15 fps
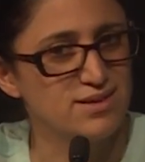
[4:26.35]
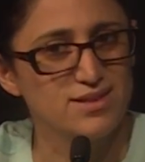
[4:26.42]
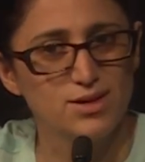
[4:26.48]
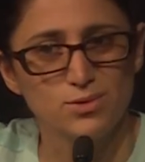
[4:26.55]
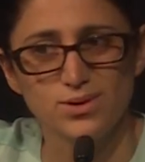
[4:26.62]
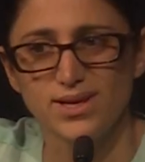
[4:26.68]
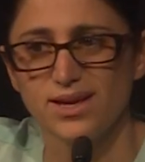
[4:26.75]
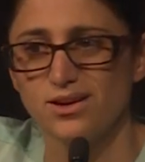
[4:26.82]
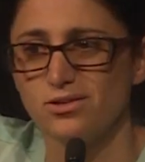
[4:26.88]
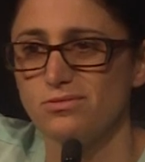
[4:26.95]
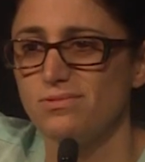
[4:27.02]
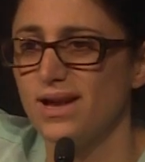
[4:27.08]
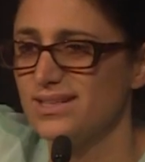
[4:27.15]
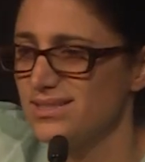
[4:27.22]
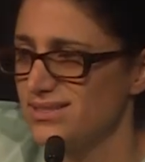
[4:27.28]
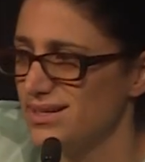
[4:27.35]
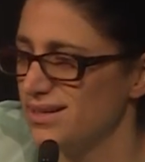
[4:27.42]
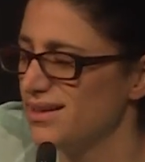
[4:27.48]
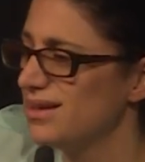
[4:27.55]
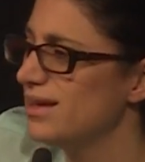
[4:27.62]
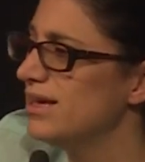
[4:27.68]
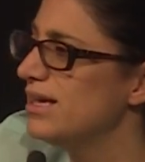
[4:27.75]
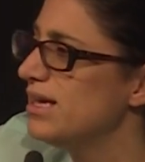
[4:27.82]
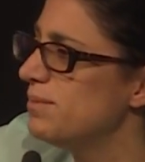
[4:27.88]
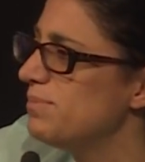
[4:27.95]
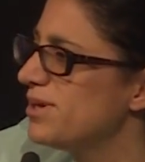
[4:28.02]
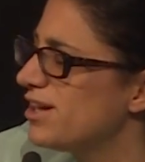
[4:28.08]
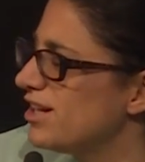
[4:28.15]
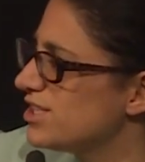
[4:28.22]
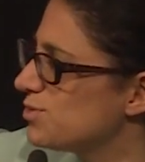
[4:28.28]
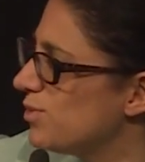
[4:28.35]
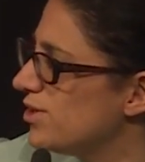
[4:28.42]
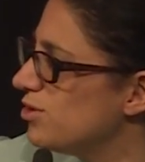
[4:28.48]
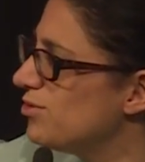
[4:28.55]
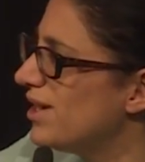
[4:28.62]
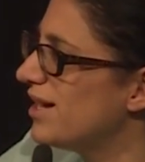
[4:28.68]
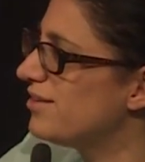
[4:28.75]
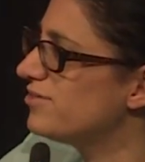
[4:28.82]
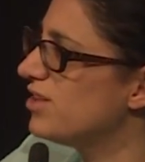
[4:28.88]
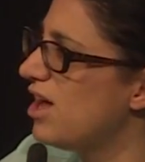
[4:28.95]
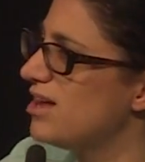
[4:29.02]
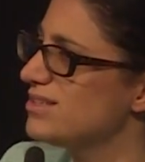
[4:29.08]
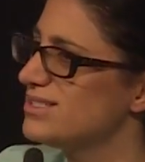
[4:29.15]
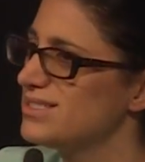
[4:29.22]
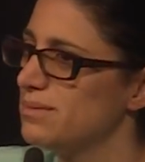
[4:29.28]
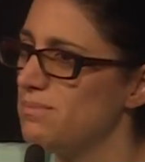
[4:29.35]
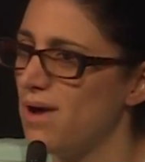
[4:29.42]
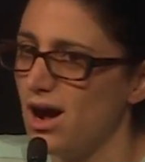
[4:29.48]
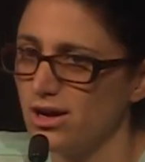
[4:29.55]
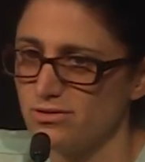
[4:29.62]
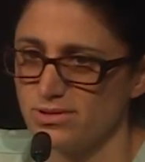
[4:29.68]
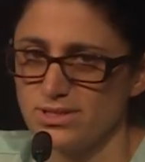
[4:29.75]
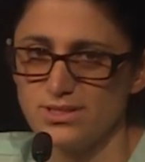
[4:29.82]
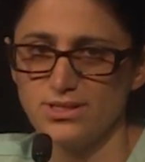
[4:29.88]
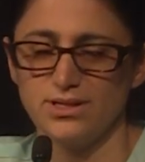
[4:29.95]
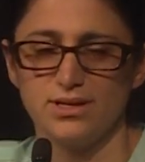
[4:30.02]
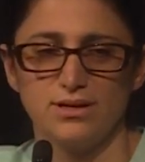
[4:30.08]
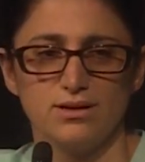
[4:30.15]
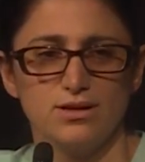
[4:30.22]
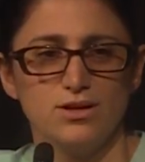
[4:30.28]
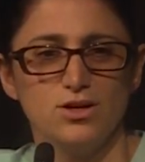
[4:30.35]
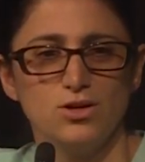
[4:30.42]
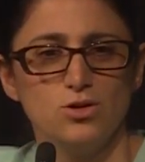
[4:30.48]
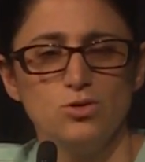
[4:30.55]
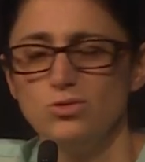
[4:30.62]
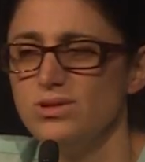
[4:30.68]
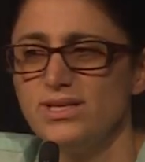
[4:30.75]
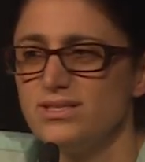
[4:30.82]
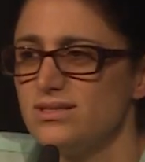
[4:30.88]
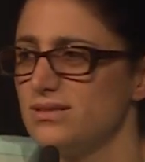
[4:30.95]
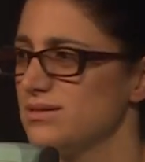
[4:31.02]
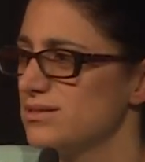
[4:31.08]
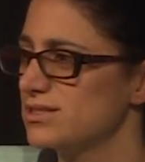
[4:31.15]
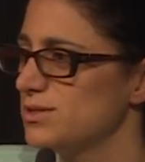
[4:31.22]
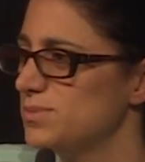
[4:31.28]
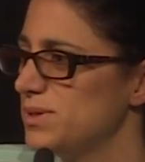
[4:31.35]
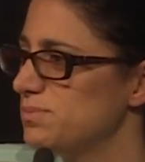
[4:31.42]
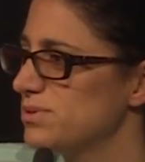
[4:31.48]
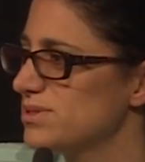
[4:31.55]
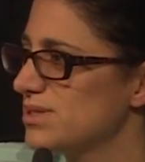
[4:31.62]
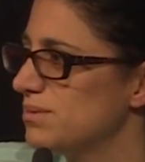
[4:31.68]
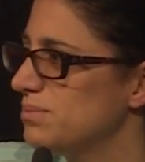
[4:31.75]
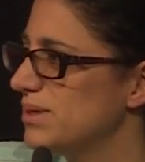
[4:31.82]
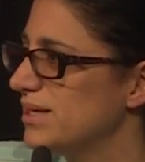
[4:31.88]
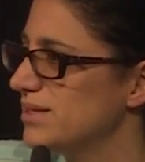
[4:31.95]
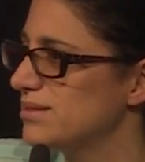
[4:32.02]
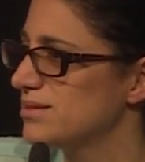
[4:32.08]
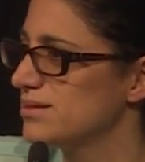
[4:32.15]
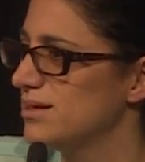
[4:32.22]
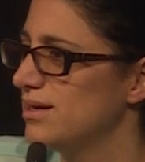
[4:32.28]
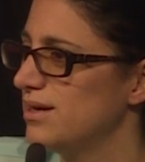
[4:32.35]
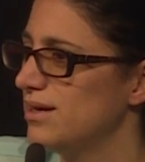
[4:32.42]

They would get arrested because when you have lost democracy, who listens to people's complaints?